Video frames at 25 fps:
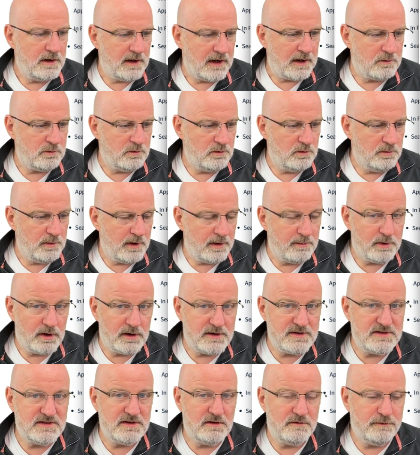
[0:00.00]
Now, remember
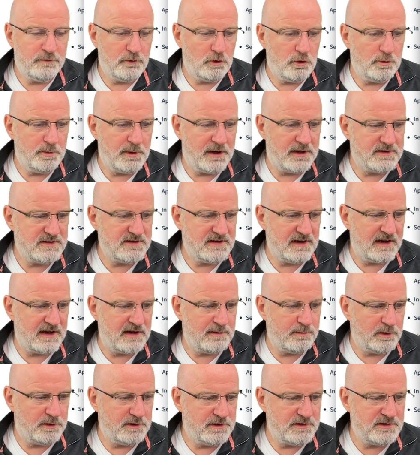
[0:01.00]
I said format as
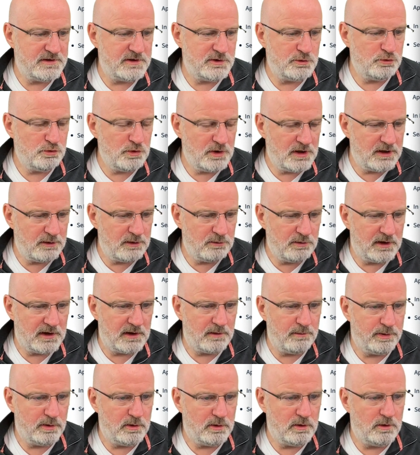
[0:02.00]
table. This is
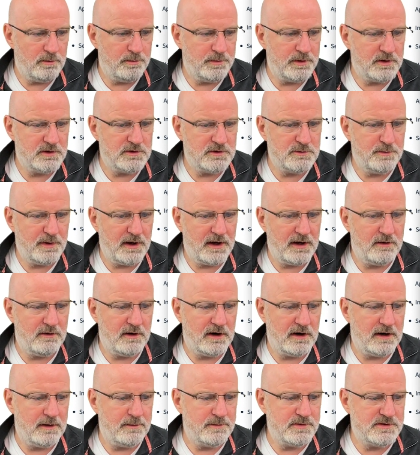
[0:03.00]
really important because
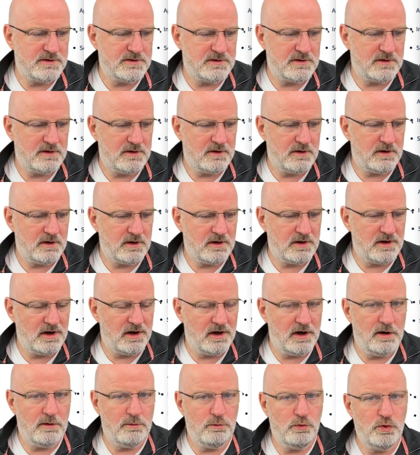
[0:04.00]
Power Apps
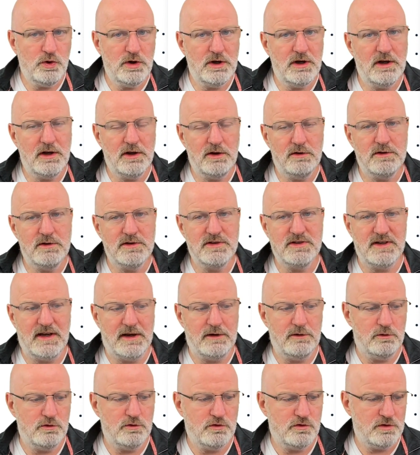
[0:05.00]
can't really
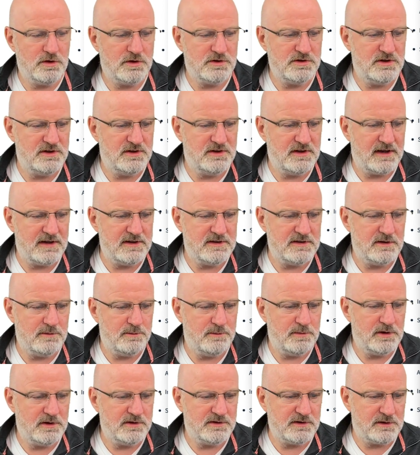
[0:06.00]
understand unstructured
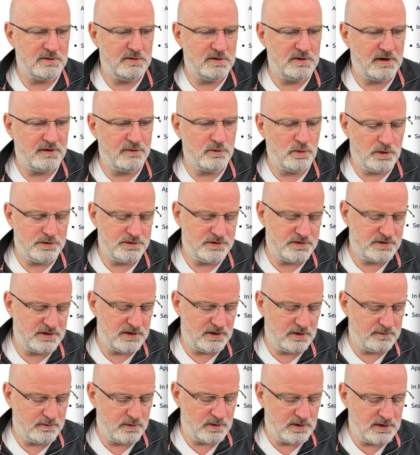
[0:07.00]
data, because I could have
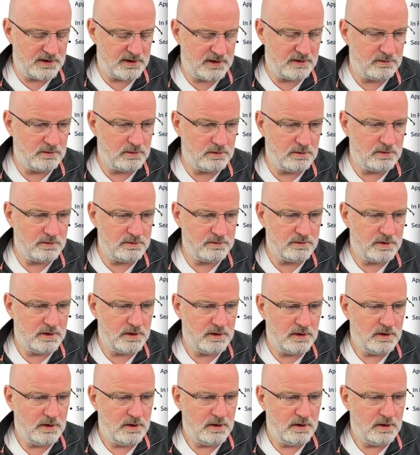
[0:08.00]
quantity over here or